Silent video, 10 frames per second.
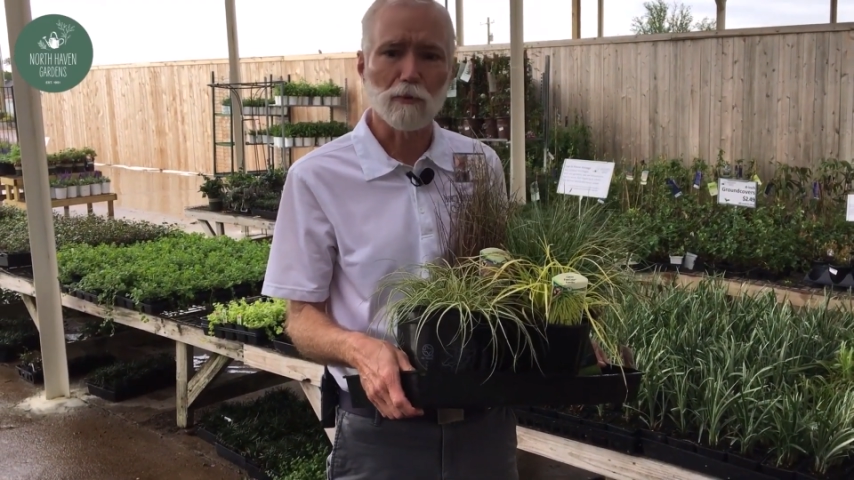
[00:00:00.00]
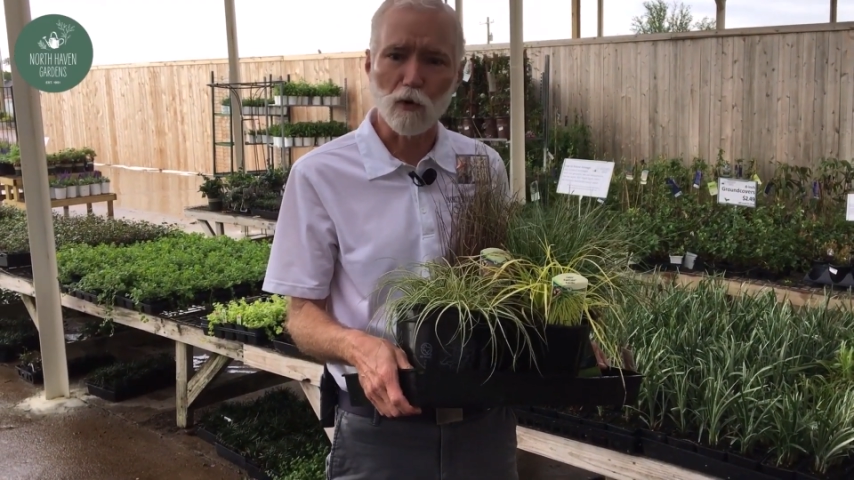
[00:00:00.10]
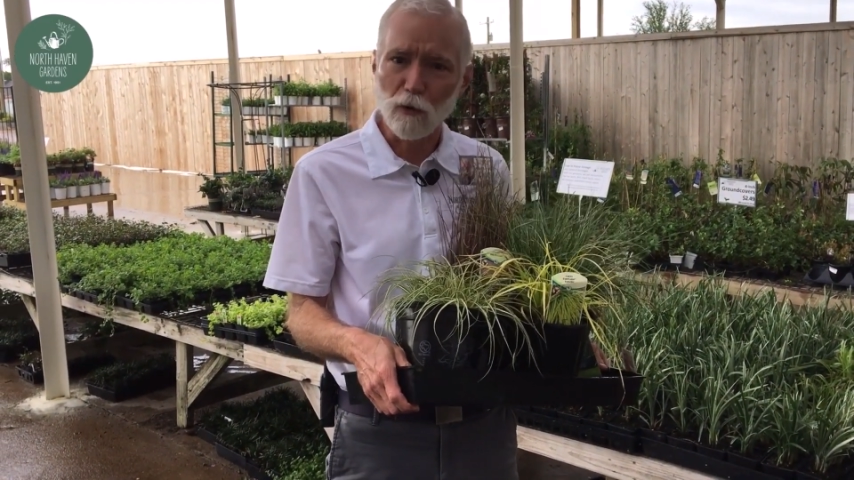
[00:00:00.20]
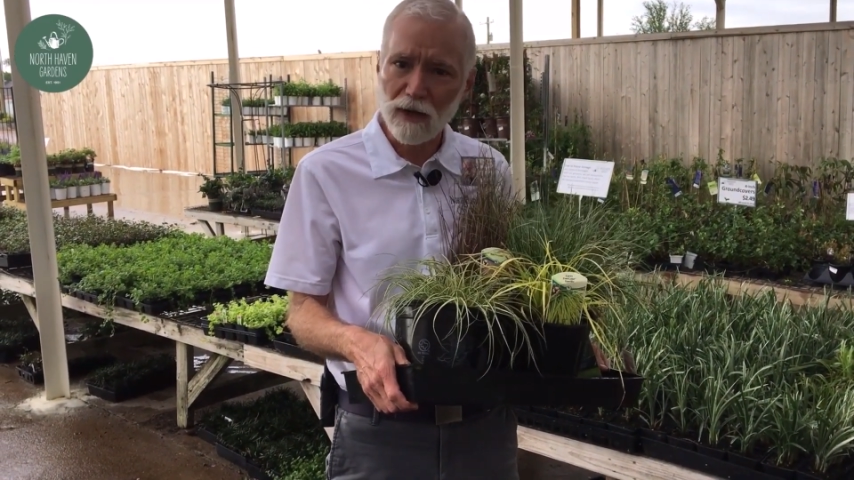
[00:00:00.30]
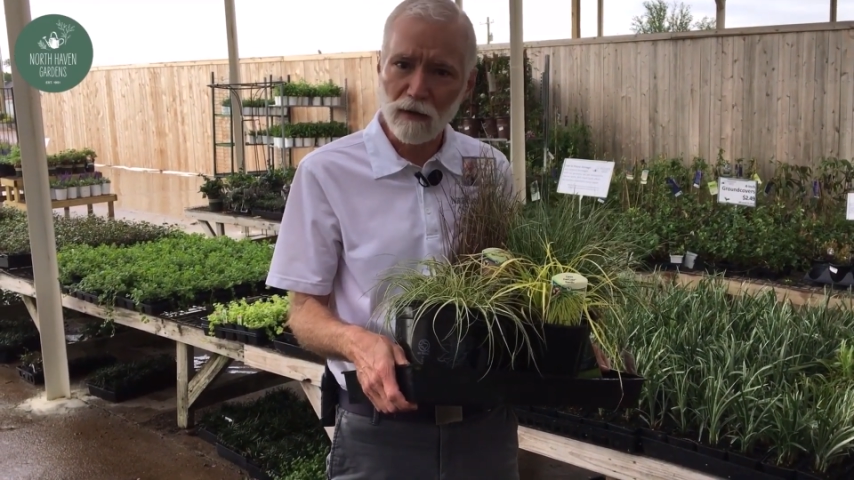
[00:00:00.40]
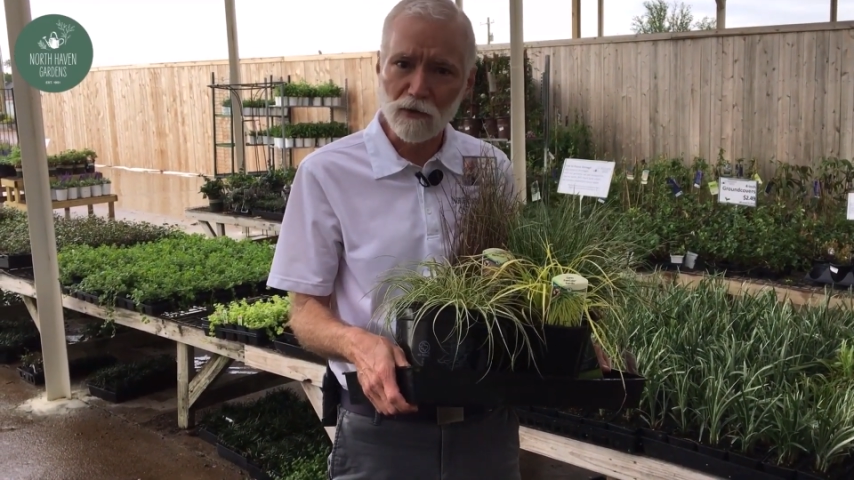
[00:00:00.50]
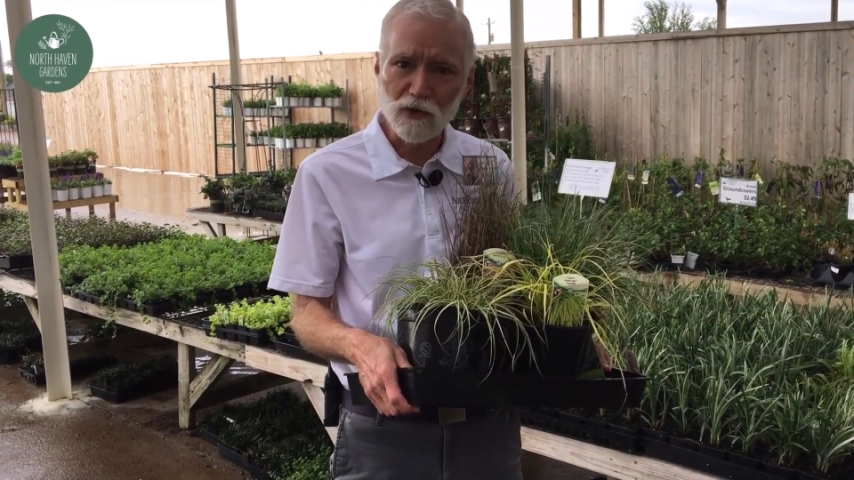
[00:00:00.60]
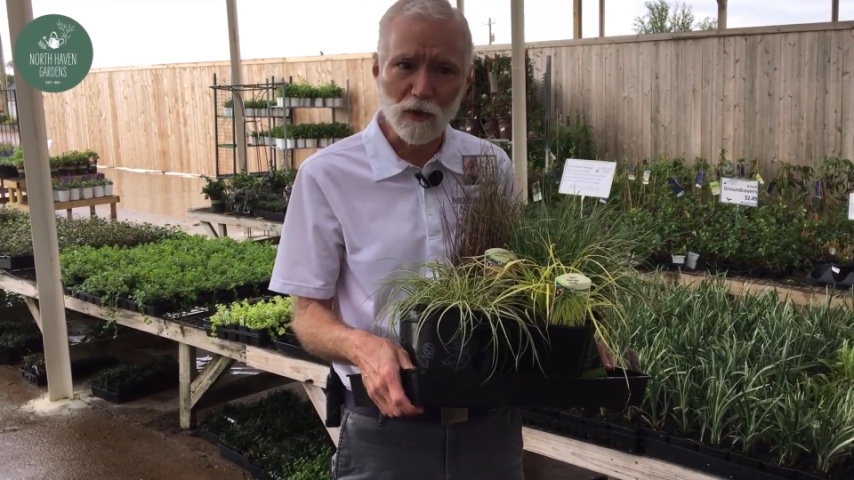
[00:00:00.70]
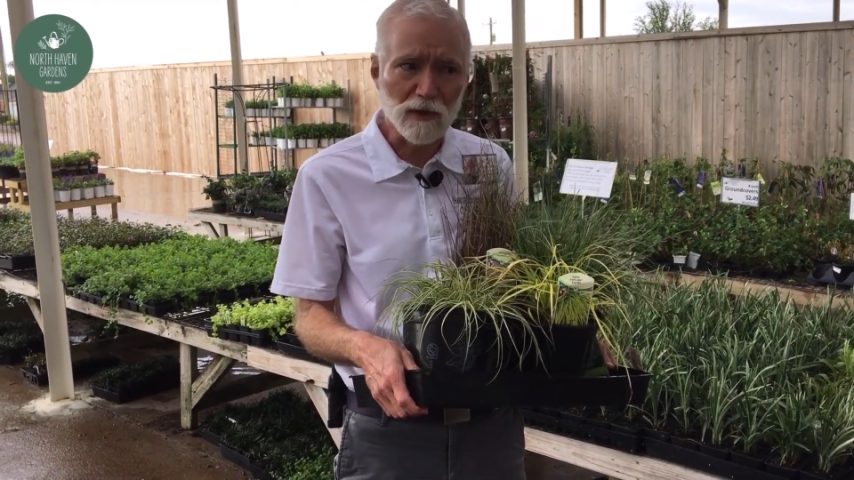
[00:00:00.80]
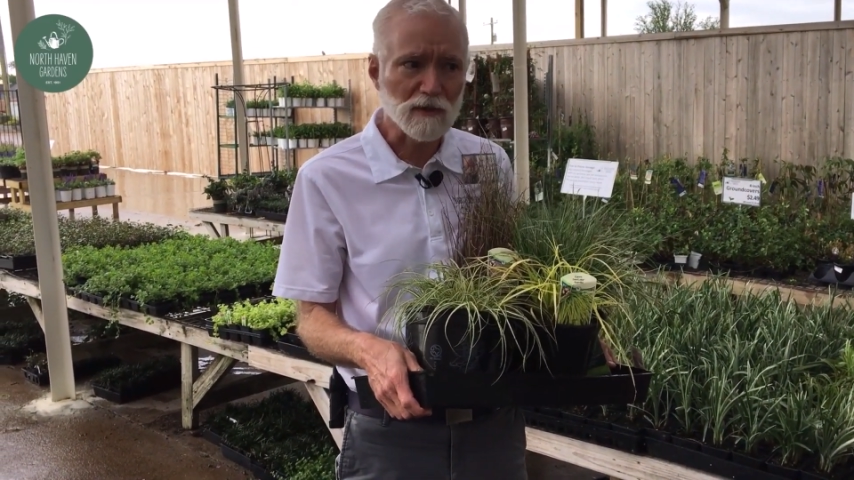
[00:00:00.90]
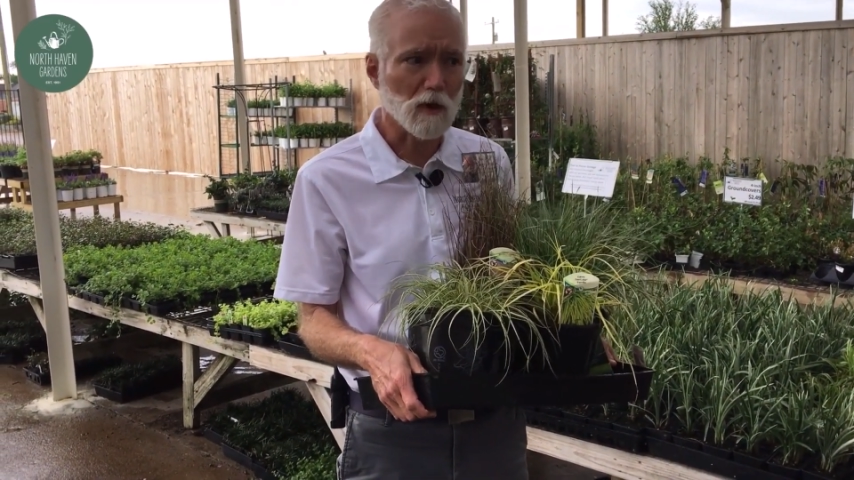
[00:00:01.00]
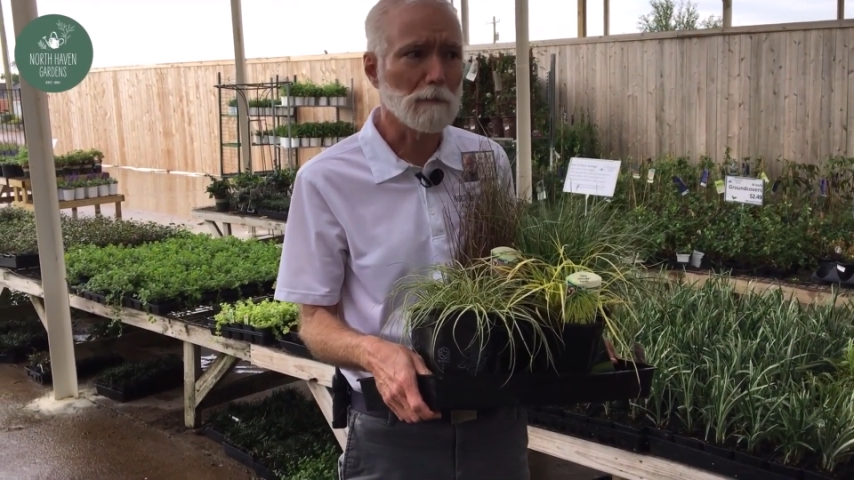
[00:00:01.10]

a perennial choice,